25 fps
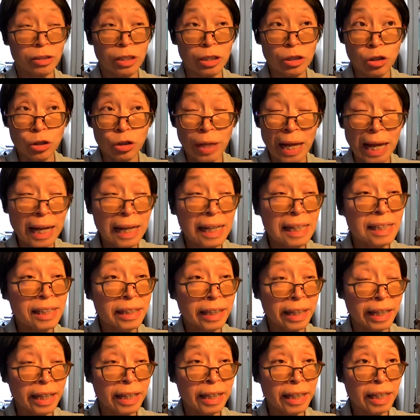Did you
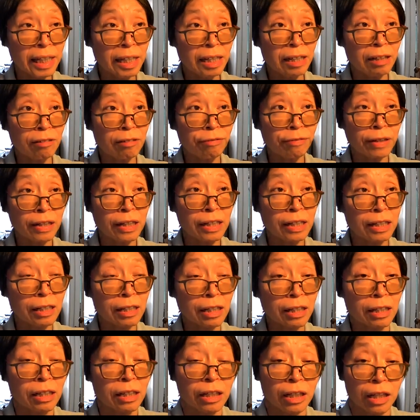ask any of
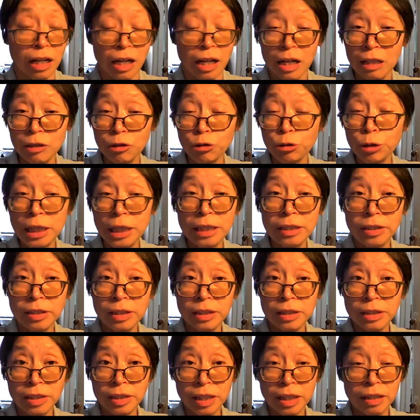
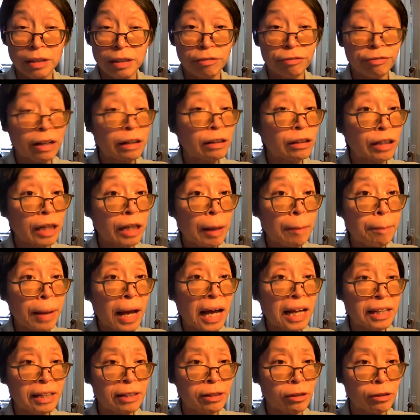Trace's fellow
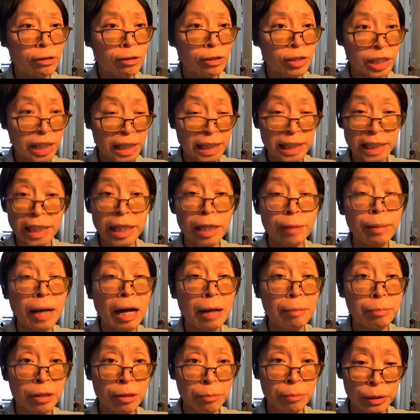competitors in the hip
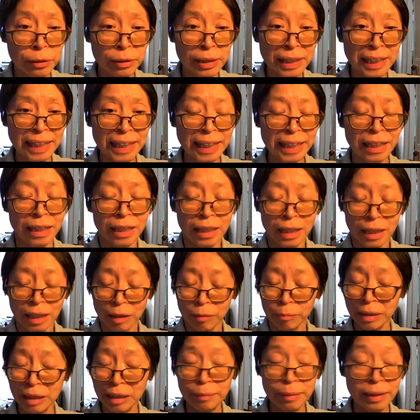hop community?
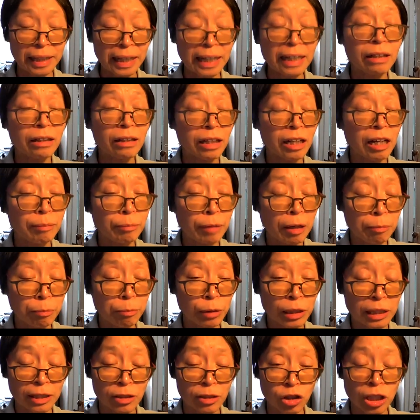Maybe they could come
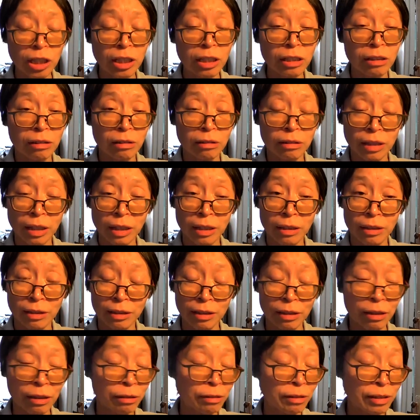up with a jingle.
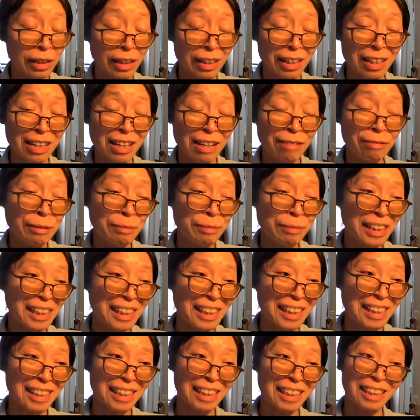
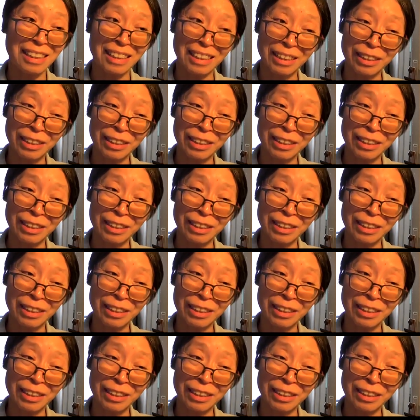Everybody's